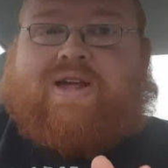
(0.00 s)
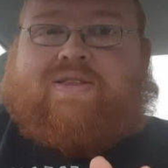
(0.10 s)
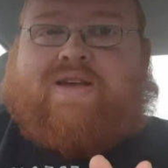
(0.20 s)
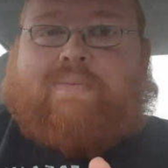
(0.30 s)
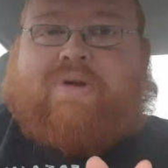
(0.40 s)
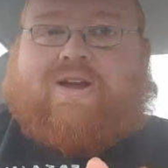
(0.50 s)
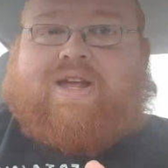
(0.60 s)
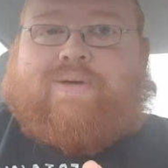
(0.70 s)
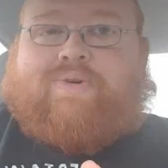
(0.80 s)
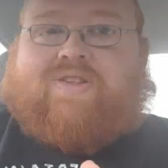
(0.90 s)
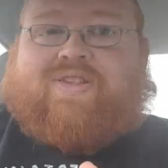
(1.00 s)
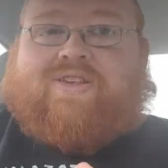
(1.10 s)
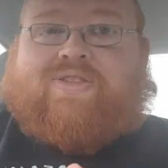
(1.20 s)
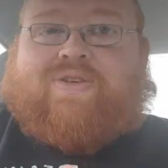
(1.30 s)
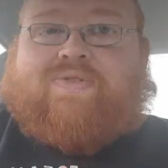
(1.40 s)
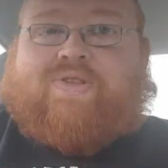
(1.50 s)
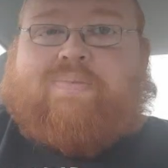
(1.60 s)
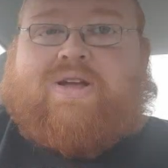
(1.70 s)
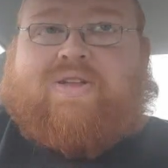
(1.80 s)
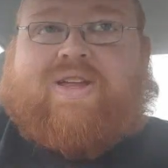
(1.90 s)
top of your head what a sixth level
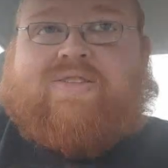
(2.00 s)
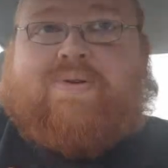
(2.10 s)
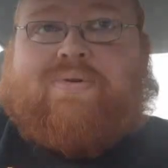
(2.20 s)
spell is that